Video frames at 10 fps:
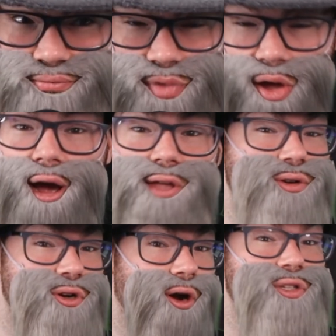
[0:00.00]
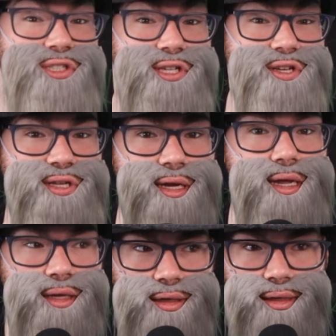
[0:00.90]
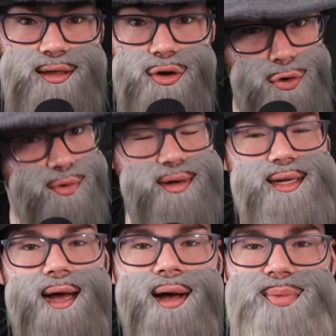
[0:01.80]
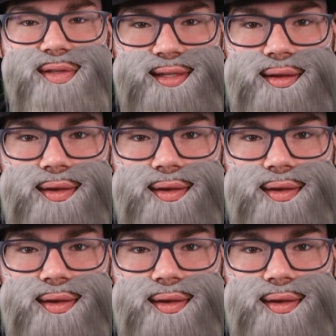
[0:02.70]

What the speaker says: they're either narcissistic or incompetent.